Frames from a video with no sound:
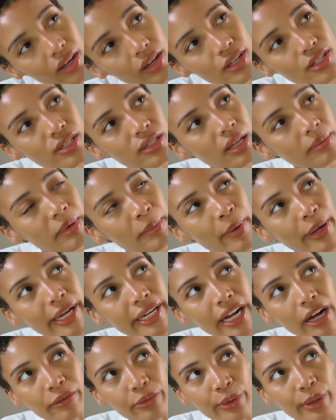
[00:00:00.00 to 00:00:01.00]
So let me break it
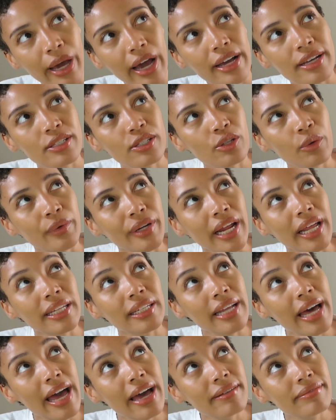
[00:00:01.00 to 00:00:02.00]
down for you guys. So when I
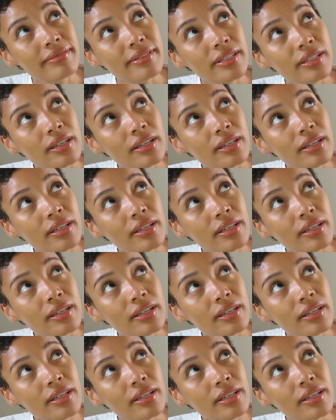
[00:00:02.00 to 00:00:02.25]
left,